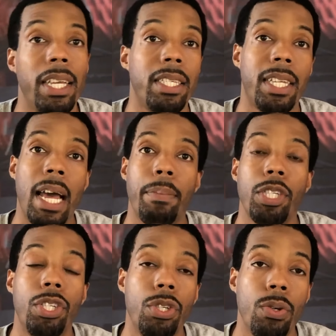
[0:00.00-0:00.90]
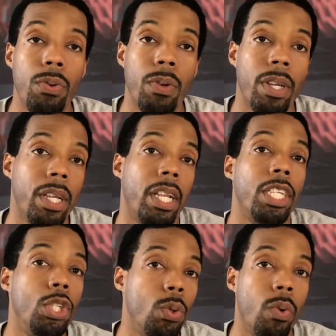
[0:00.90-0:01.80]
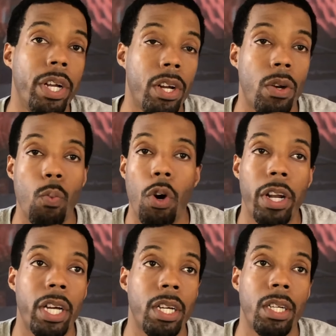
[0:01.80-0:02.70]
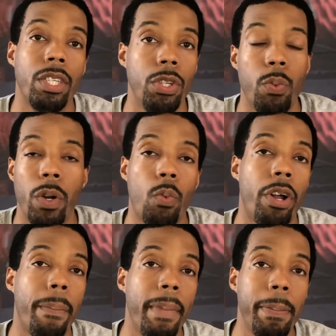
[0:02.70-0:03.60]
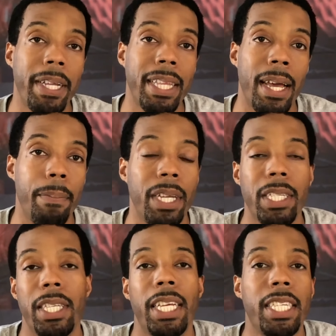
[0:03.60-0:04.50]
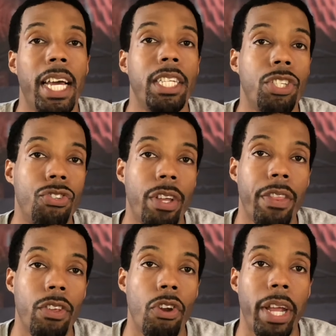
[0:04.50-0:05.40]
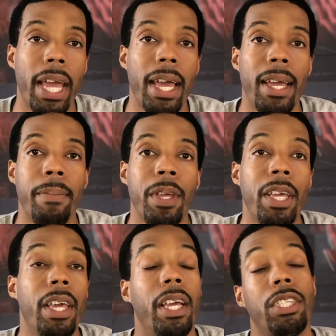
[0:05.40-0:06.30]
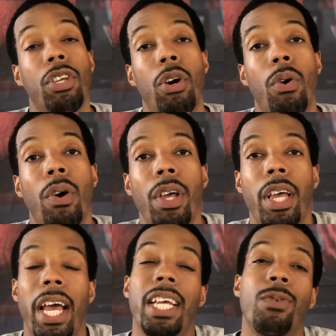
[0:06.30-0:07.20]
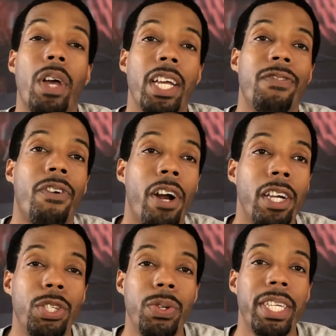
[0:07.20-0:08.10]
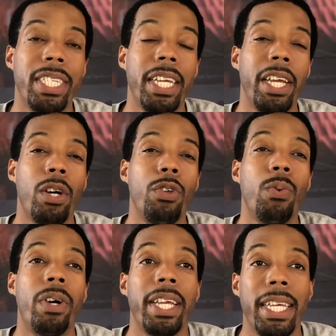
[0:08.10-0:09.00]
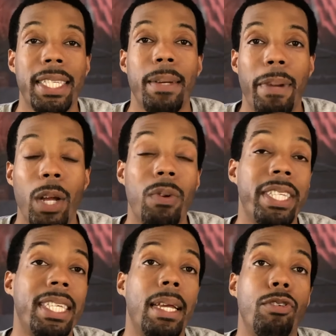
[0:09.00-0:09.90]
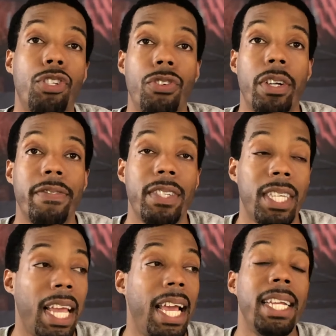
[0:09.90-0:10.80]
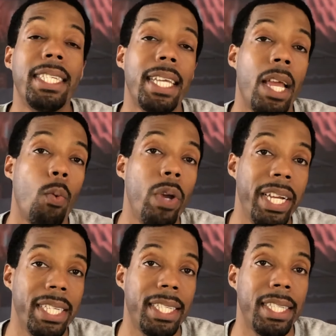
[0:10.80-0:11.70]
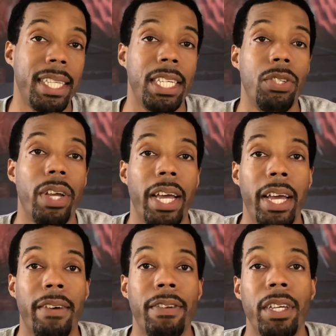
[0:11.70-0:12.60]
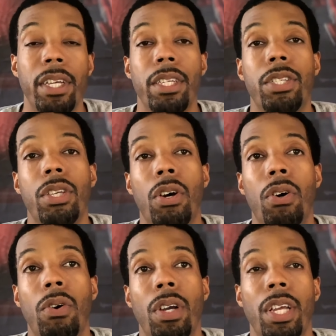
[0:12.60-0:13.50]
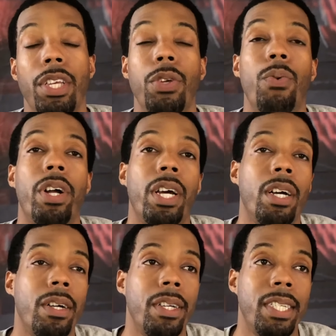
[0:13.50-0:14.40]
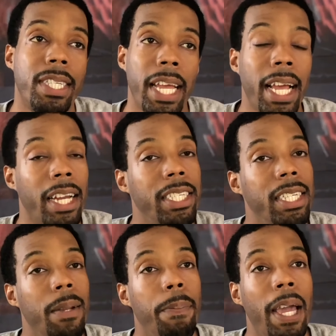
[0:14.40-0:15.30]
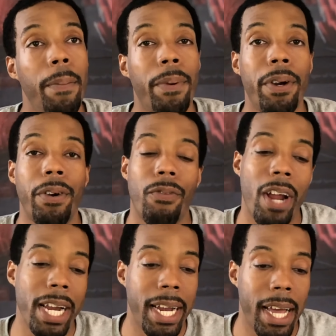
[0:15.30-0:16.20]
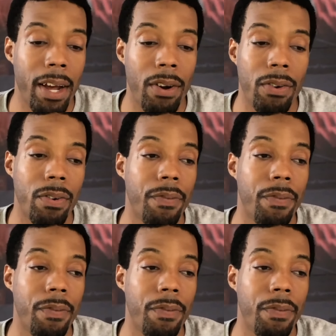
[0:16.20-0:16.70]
and stop and shoot that you wouldn't want to mimic that, because that's not the strength of your game. And so as far as you can tell, you want to get somebody with the same strengths and the same weaknesses that you have. So you want to take out a sheet of paper, write down